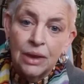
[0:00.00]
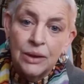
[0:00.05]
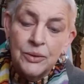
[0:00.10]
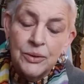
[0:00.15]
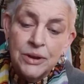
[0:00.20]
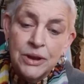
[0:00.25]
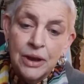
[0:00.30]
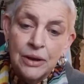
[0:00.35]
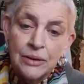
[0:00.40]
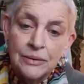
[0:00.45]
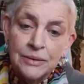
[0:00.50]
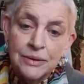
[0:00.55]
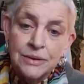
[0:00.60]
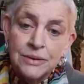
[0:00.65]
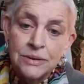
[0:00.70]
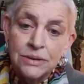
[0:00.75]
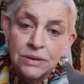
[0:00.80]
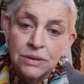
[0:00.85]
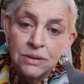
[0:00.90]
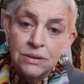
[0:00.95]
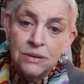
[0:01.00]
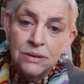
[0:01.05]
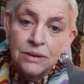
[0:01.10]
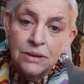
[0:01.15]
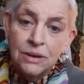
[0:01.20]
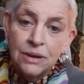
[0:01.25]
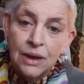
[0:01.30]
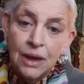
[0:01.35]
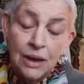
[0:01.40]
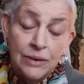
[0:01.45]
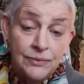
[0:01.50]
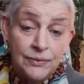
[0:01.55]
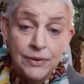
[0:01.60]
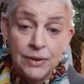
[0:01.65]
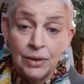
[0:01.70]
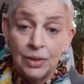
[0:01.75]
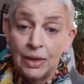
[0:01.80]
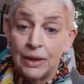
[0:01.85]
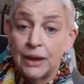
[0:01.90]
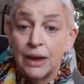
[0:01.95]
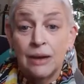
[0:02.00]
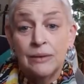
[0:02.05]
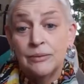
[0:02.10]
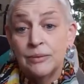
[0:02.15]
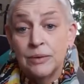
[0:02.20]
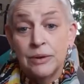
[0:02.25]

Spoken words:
I recovered. I feel like I've